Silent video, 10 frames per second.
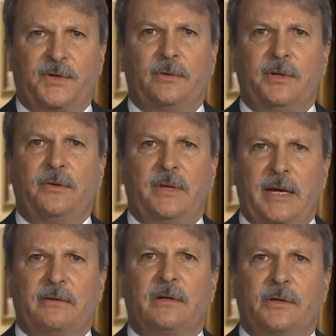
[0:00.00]
going to the
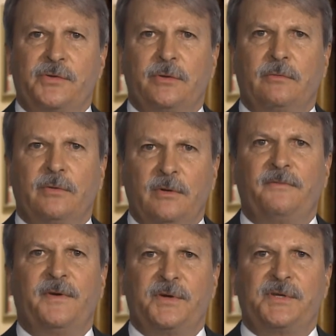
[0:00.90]
Agricultural and Rural
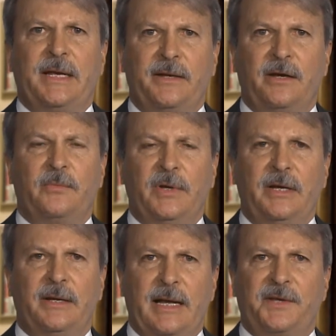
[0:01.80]
Affairs Standing
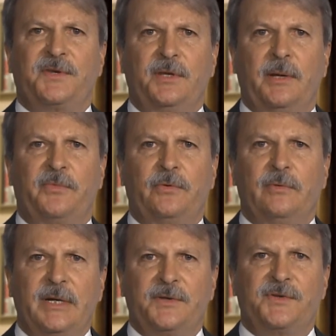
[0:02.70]
Committee and asking them to
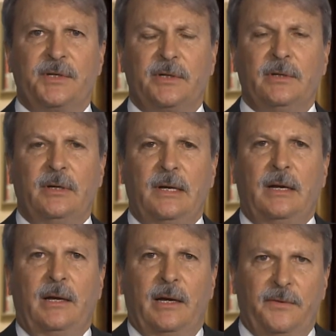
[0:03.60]
reconsider.
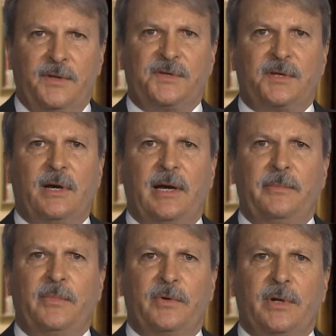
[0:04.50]
And this
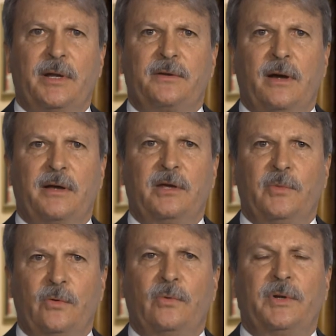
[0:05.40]
time, we're not talking
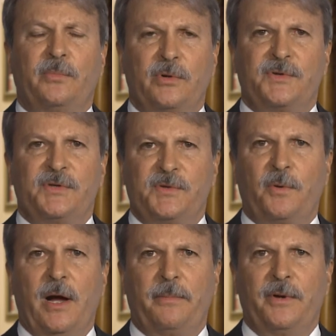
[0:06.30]
about one person's
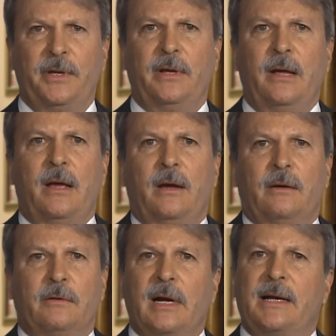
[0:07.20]
property.
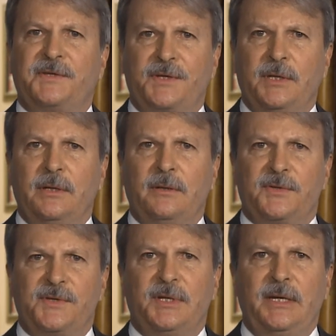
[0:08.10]
We're asking
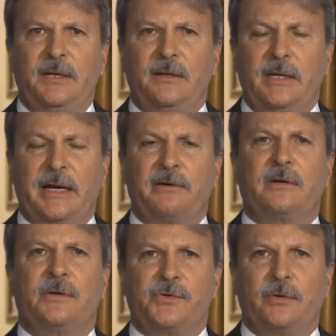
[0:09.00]
the
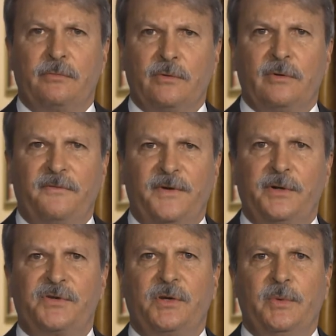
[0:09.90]
Agricultural and Rural
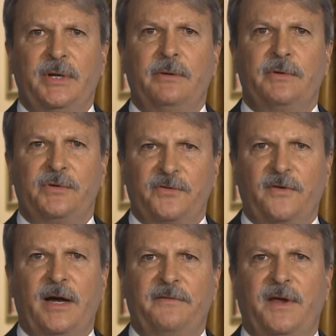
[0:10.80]
Affairs Committee, which is
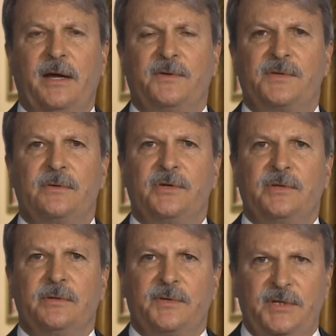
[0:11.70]
5
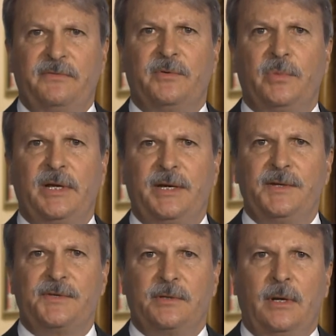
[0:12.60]
councillors, Stephen
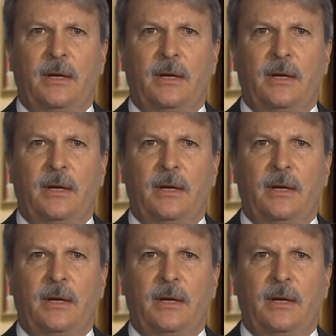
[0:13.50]
Blaze,